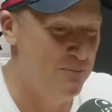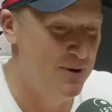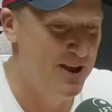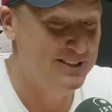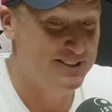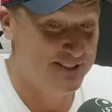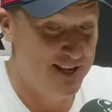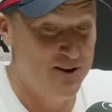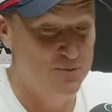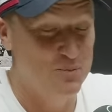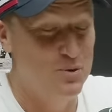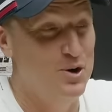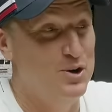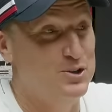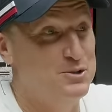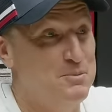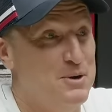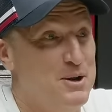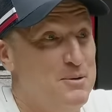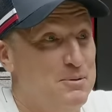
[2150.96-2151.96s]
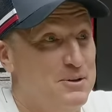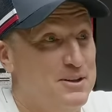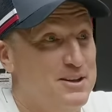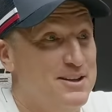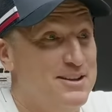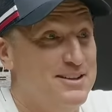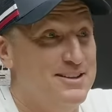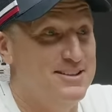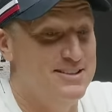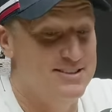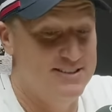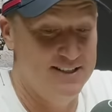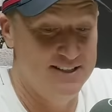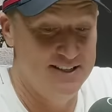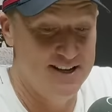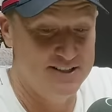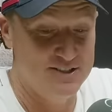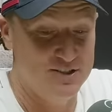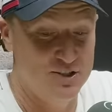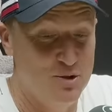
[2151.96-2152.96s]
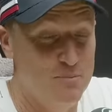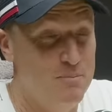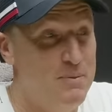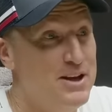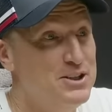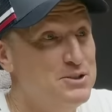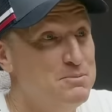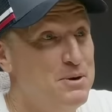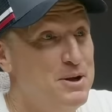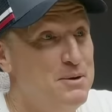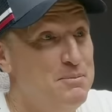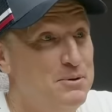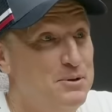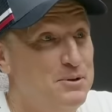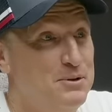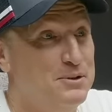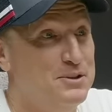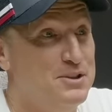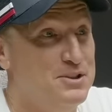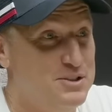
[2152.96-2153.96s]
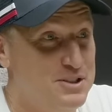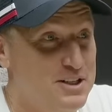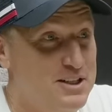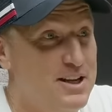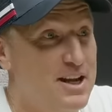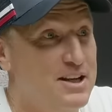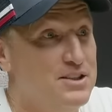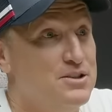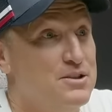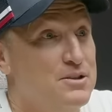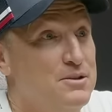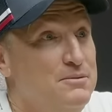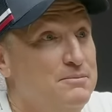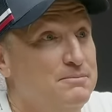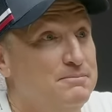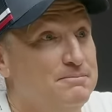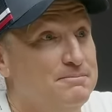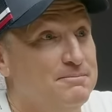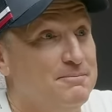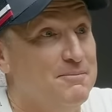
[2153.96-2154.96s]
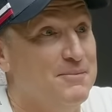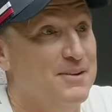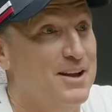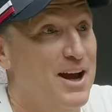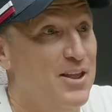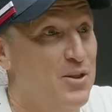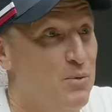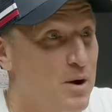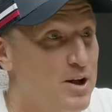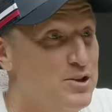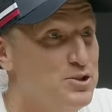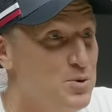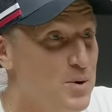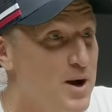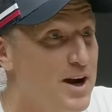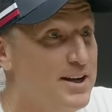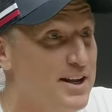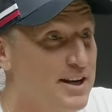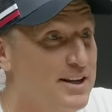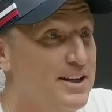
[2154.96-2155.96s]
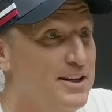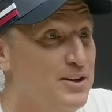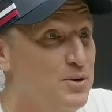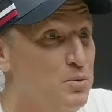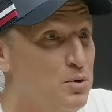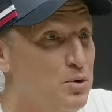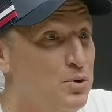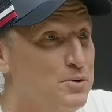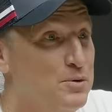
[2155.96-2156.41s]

the best and worst people to sit next to. The best people to sit next to are the ones who aren't going to get an